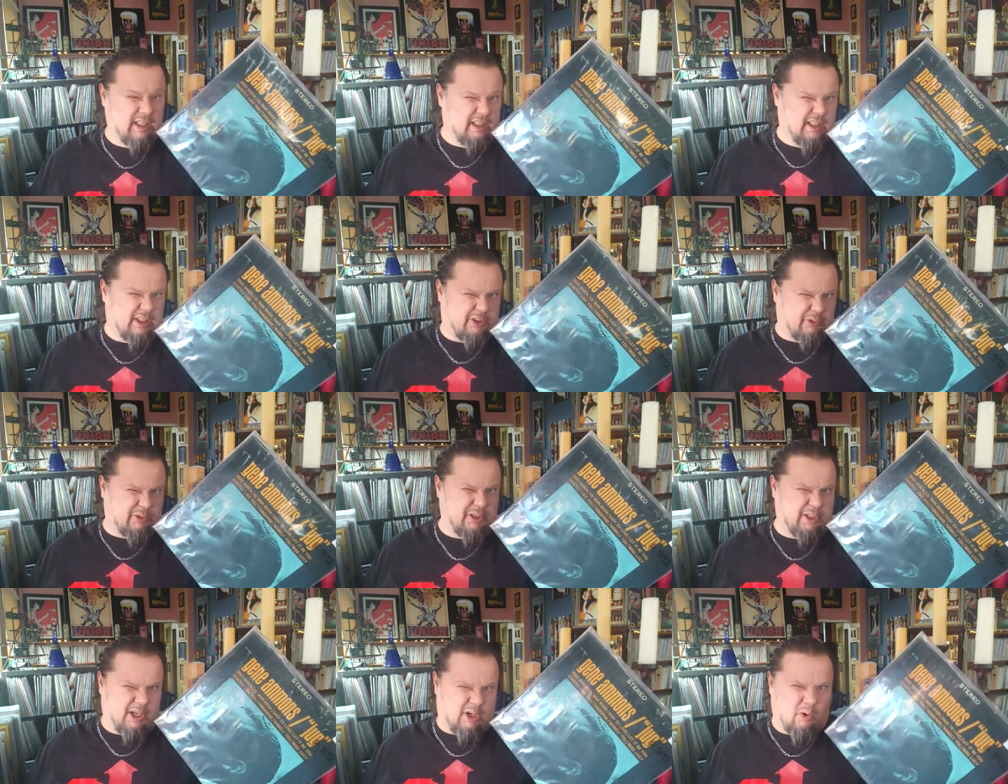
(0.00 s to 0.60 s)
It's
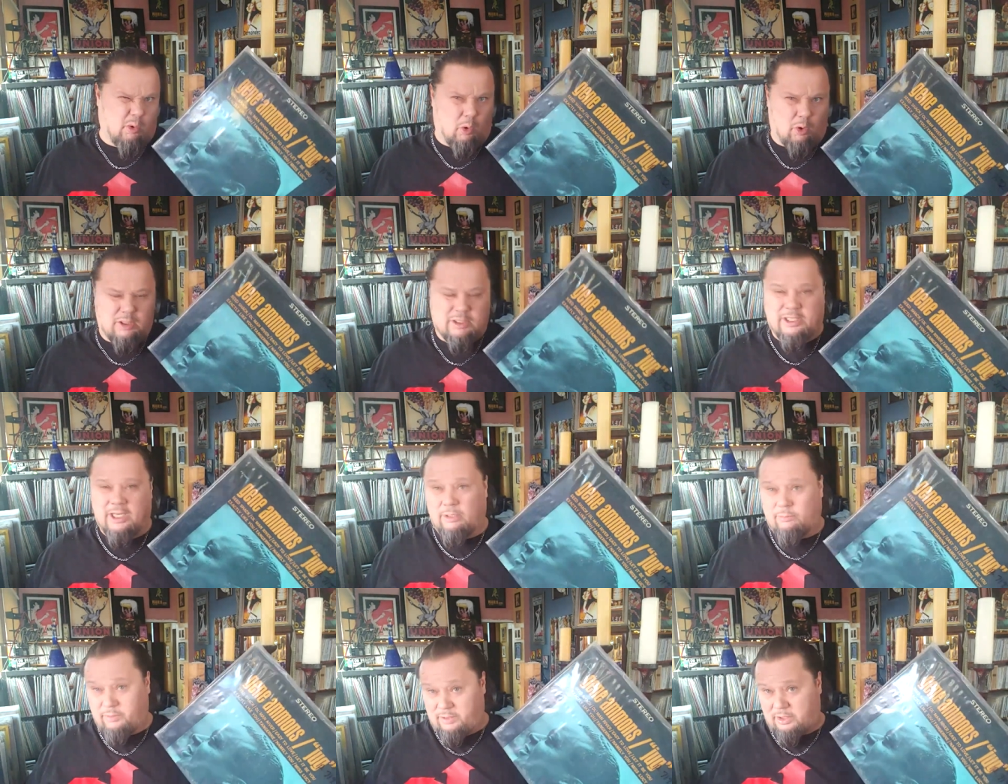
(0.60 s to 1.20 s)
really a
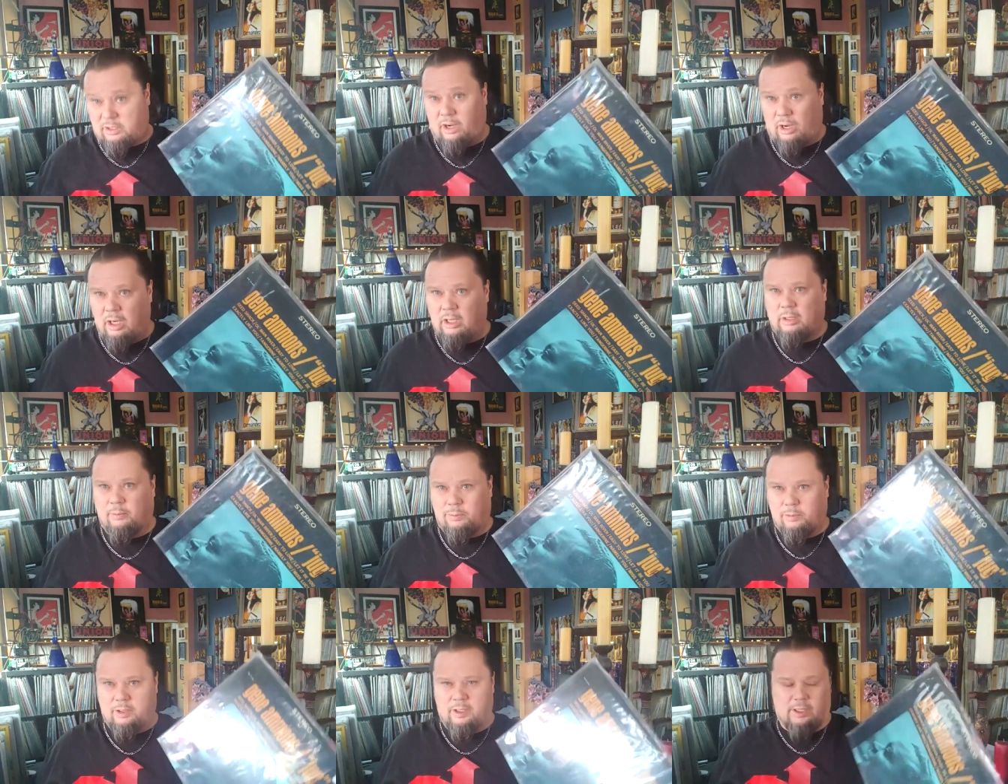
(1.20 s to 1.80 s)
quartet with a
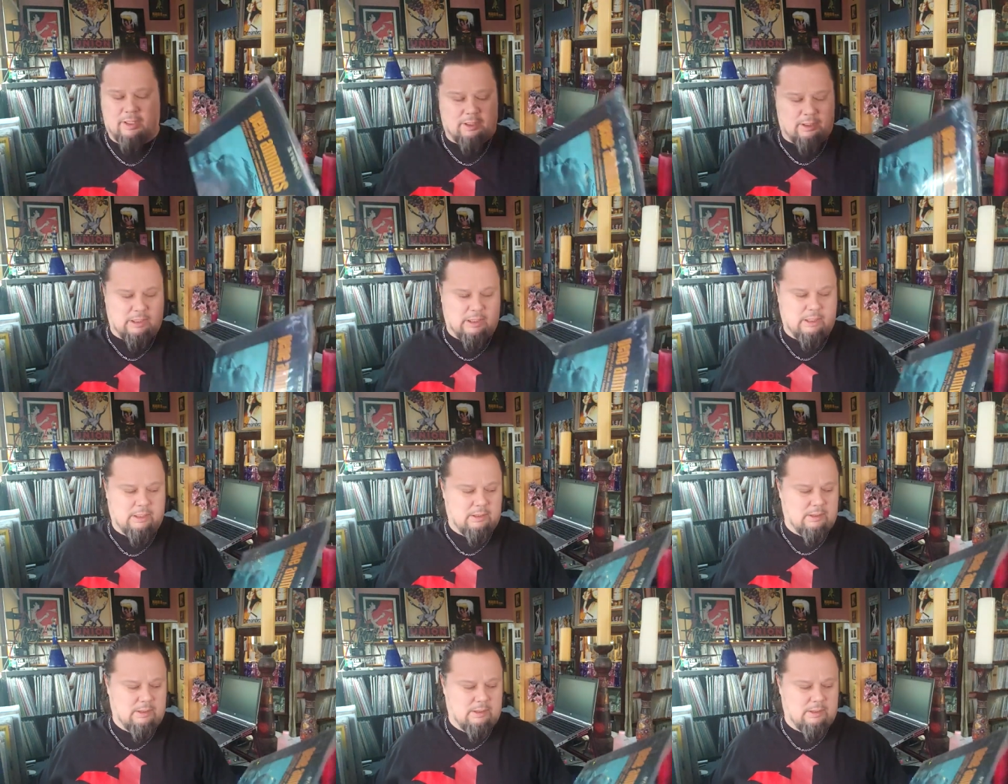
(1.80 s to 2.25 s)
conga player.